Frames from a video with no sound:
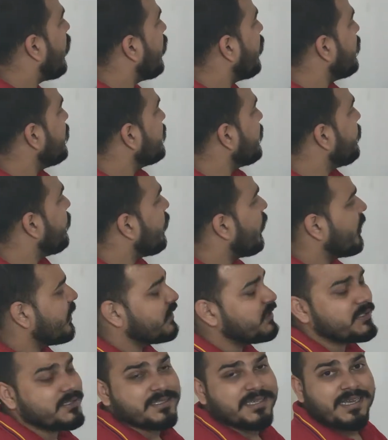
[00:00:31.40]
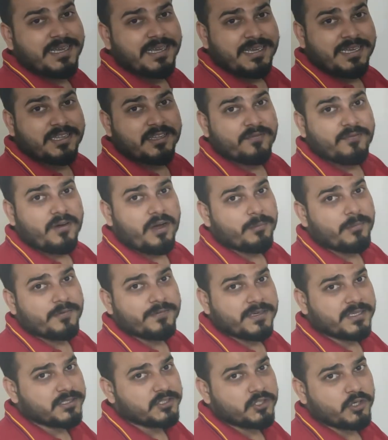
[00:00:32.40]
all the points in the form of
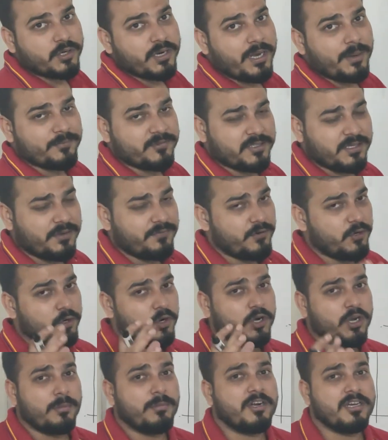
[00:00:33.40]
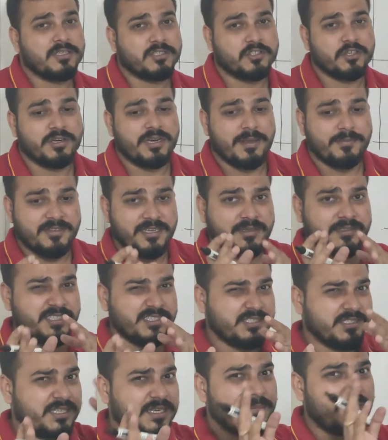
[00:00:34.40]
histograms. If you don't know about histograms,
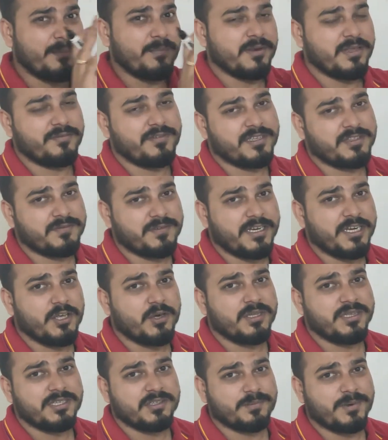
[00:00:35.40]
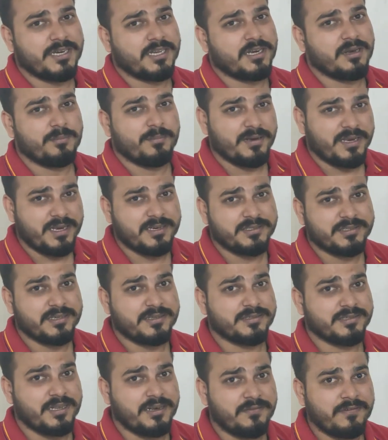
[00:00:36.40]
just see my previous video in this particular playlist
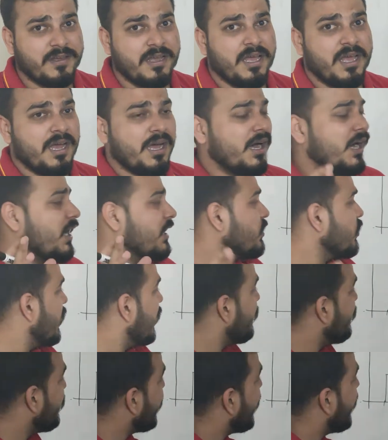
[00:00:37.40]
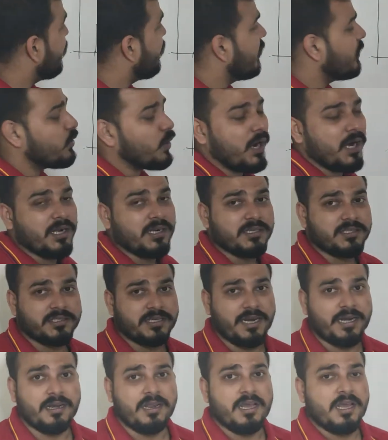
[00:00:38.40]
itself. Uh, you'll be able to
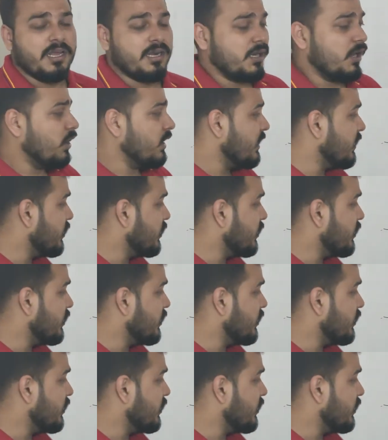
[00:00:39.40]
understand. Now,